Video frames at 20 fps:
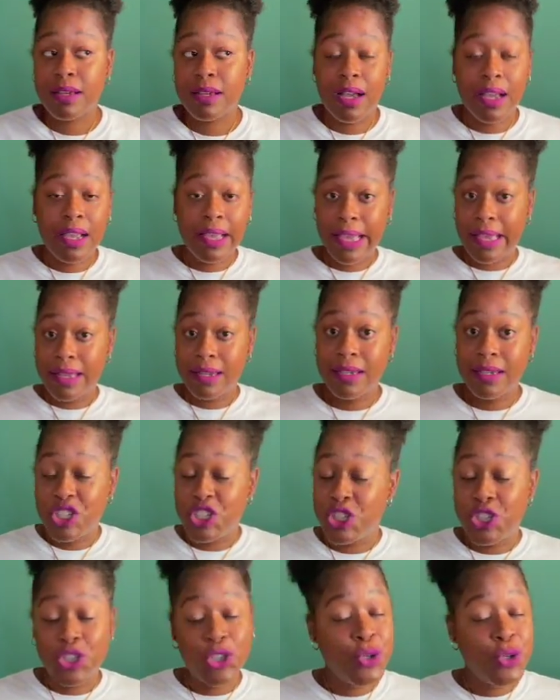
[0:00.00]
Again,
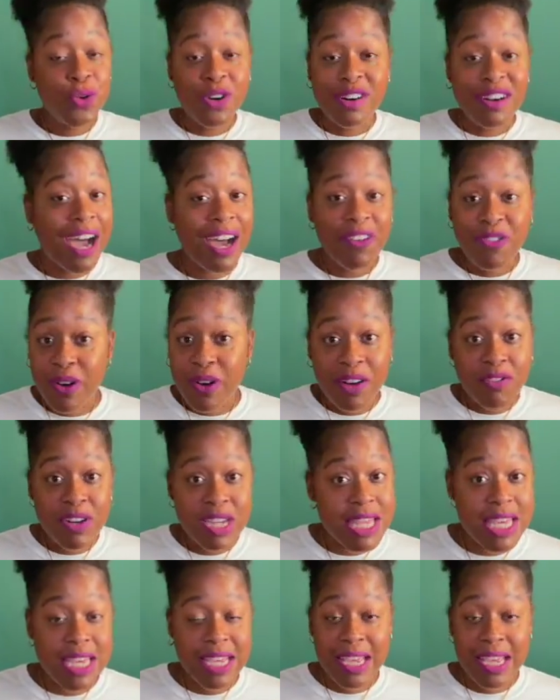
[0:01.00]
you are not for
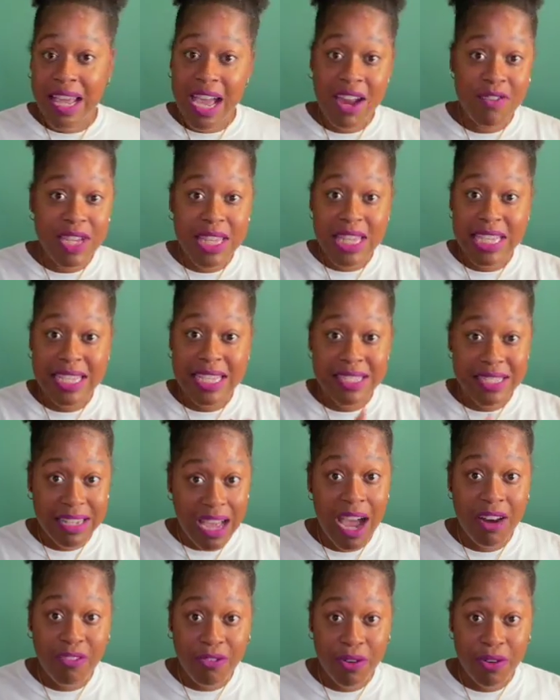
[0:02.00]
everything and everything is
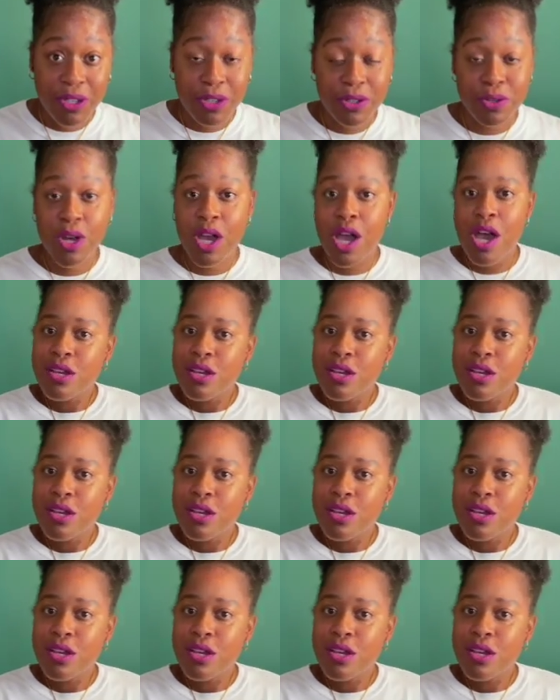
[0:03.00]
not for you.